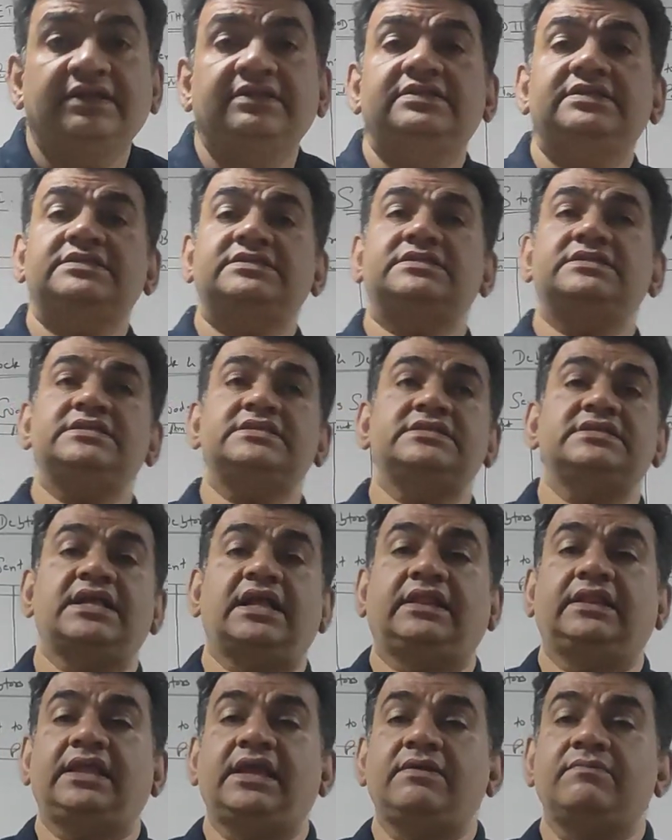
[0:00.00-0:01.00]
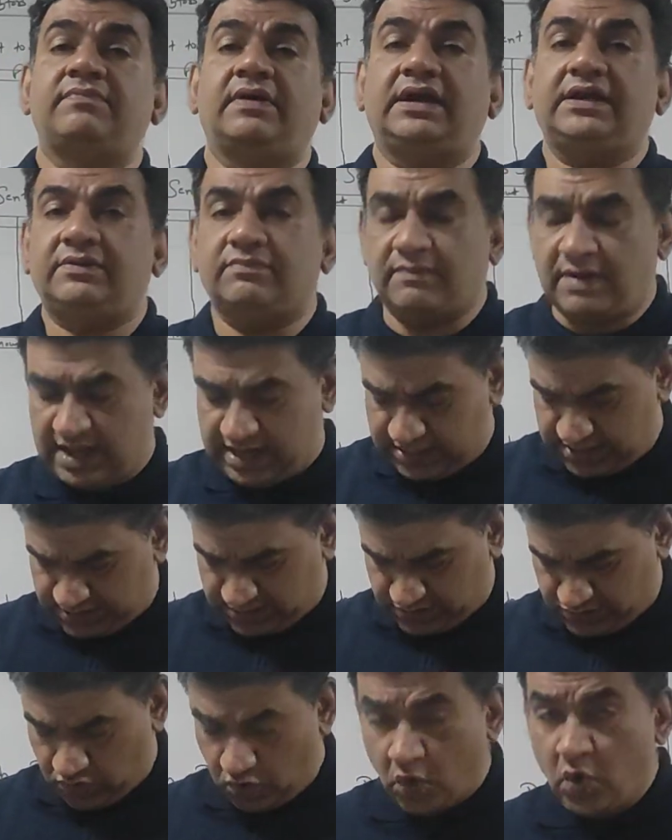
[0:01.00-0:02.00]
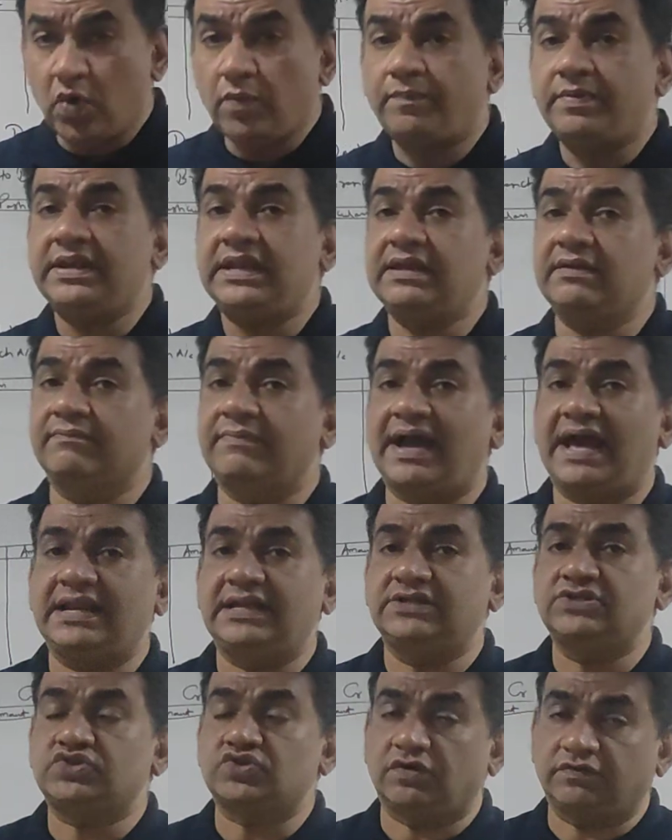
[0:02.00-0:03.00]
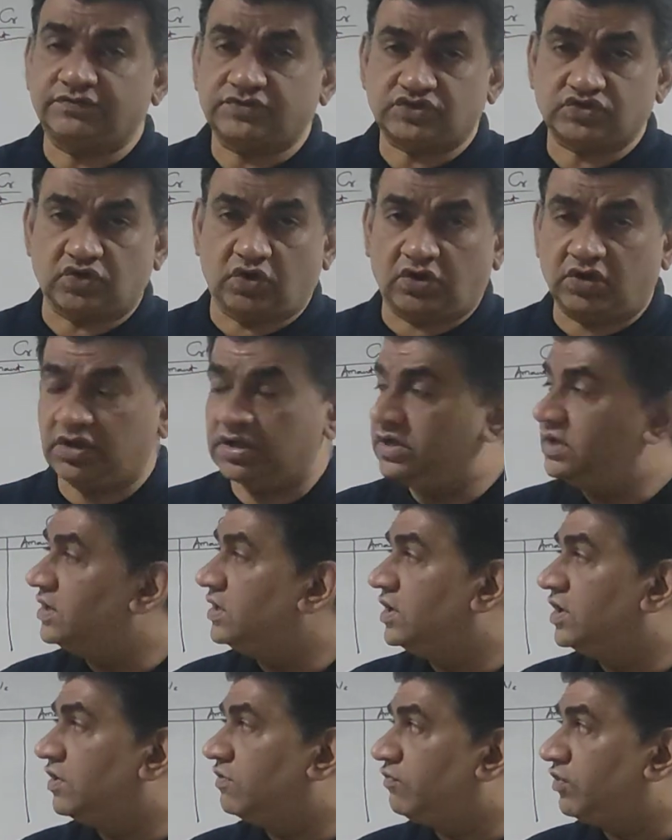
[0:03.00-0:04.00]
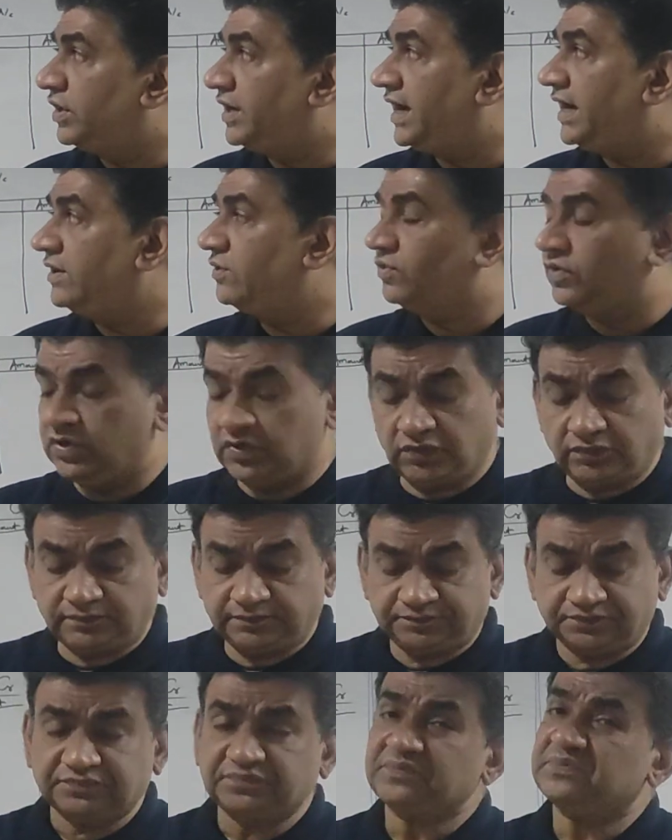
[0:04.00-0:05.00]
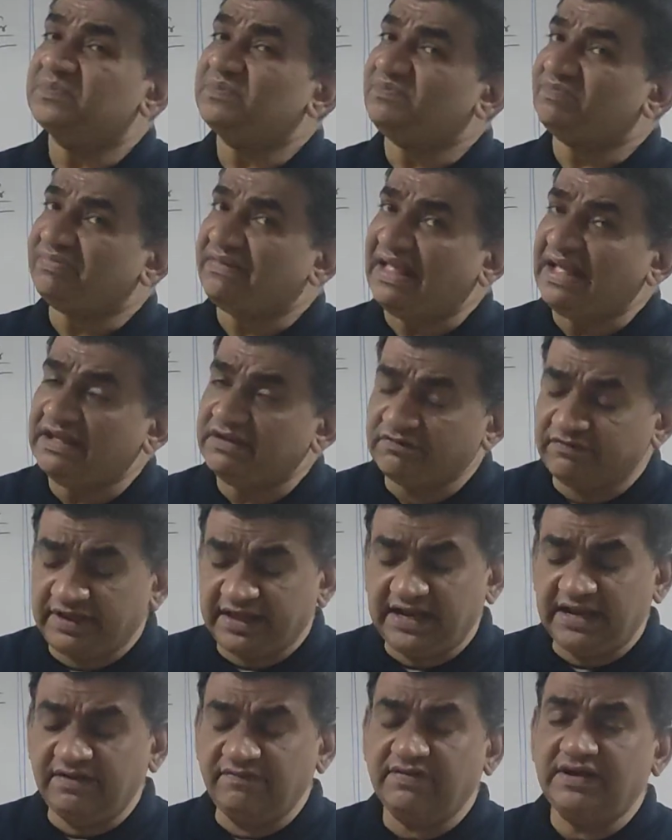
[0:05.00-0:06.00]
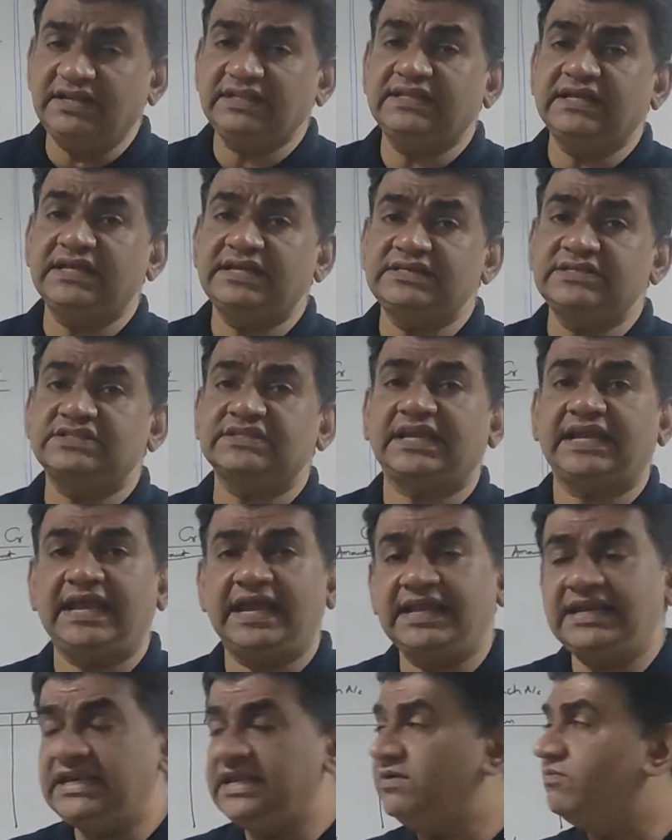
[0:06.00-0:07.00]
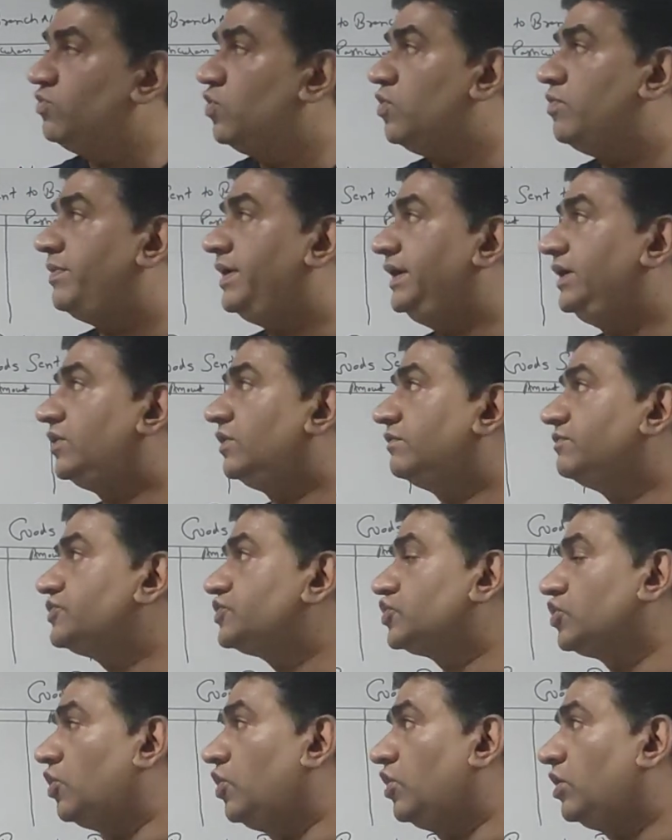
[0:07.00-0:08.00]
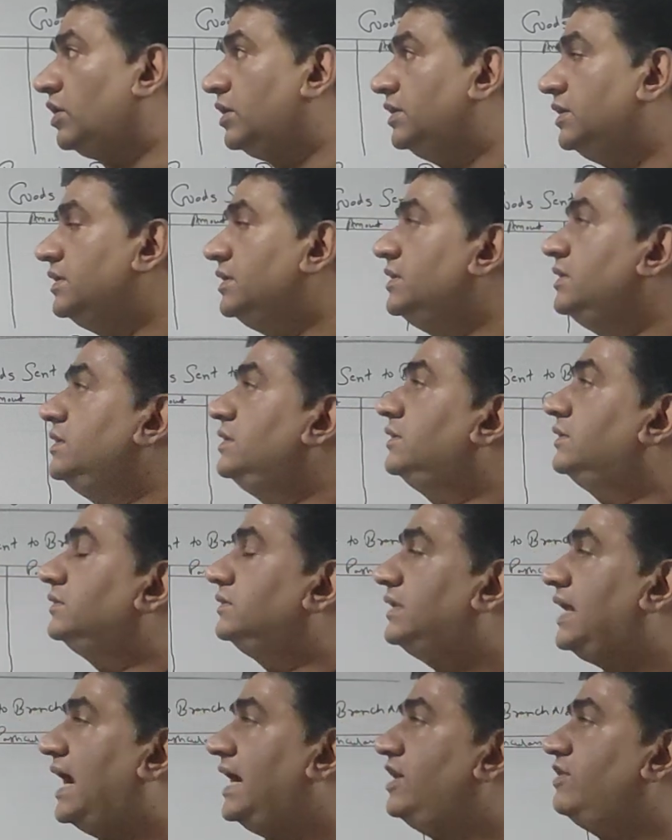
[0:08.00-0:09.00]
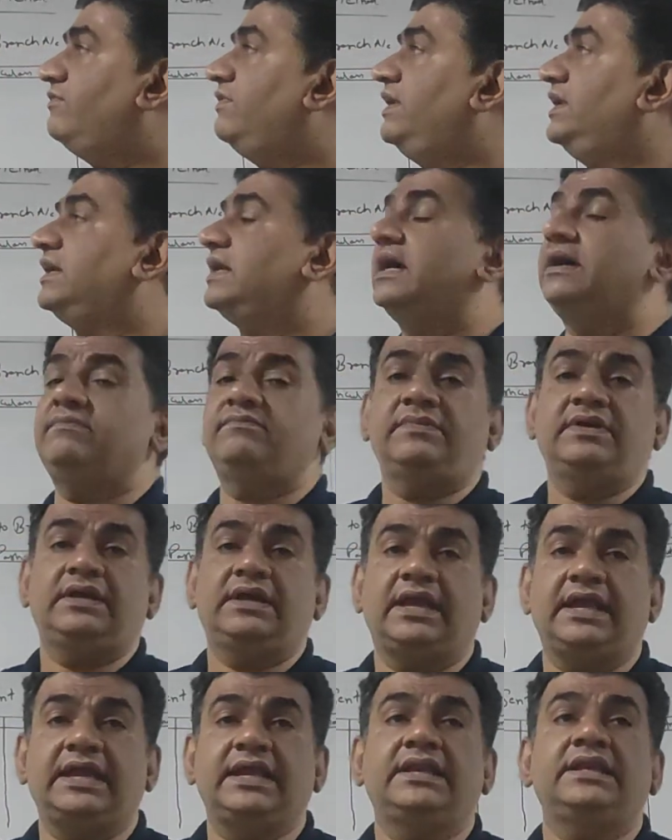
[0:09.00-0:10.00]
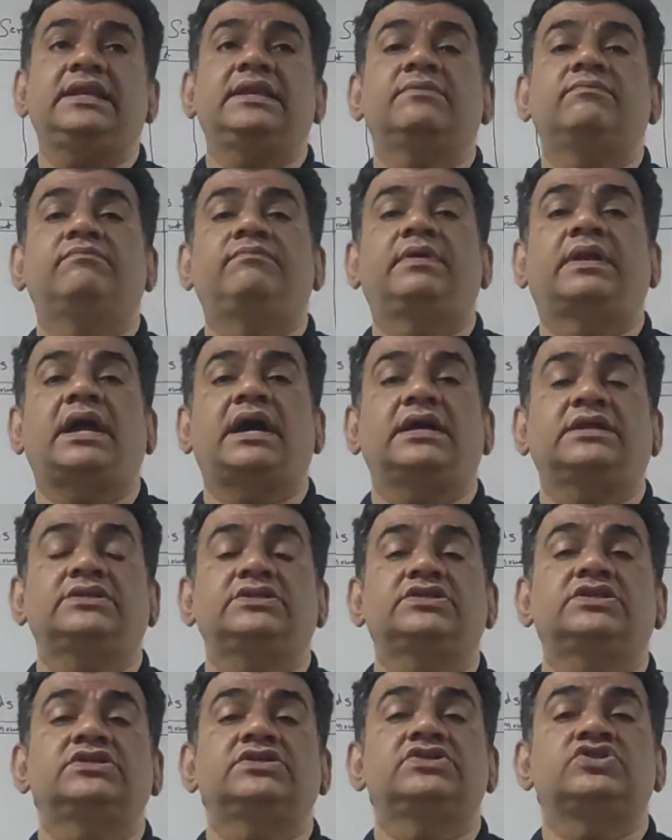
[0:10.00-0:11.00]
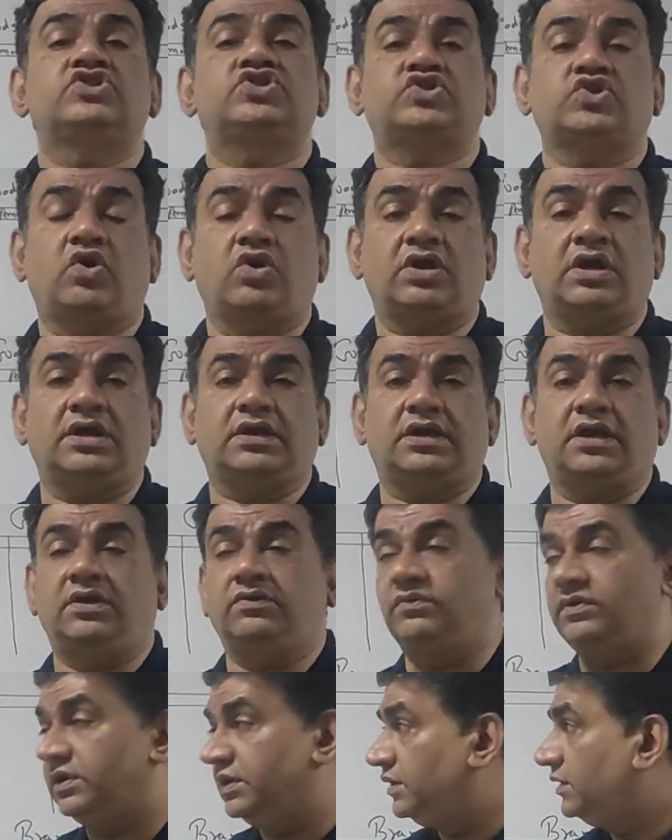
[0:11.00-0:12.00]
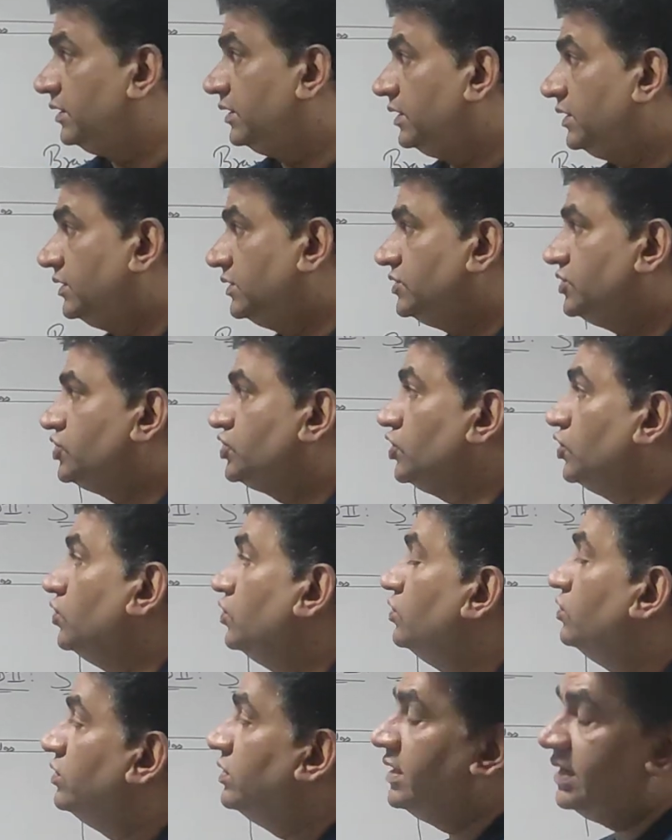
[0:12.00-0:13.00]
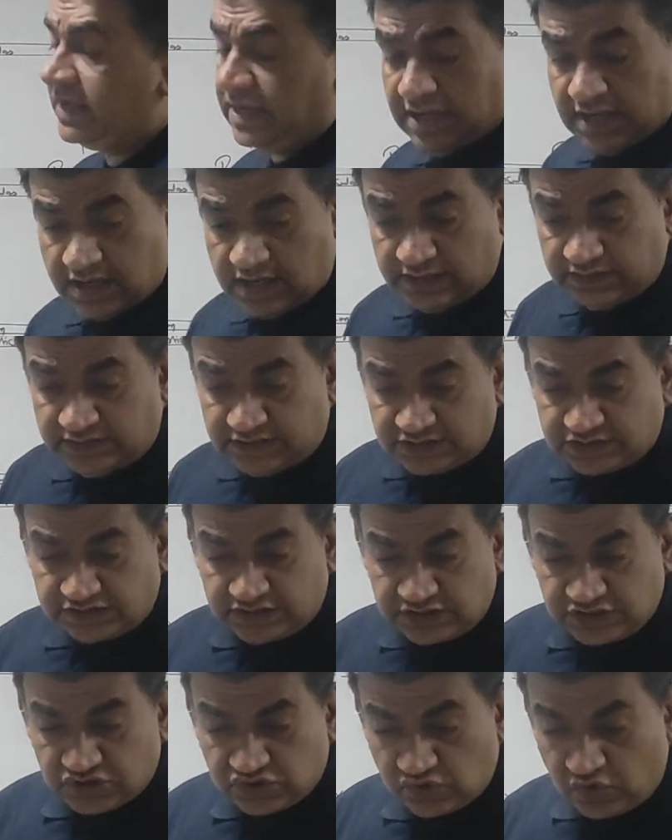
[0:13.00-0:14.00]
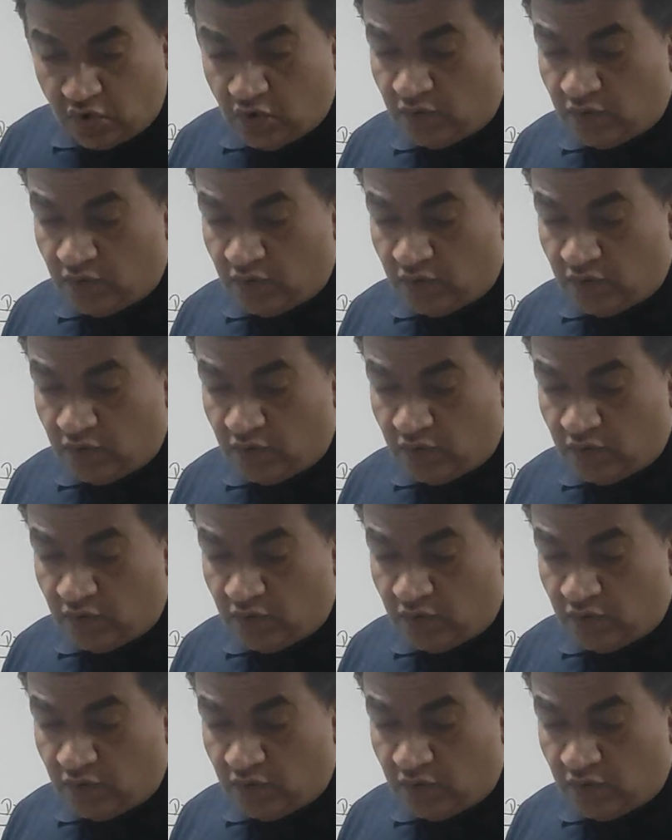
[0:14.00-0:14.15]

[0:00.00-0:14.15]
This is nothing but my opening balance of stock. What I told you, wherever there is any movement of stock, that will come in branch stock account. So, this is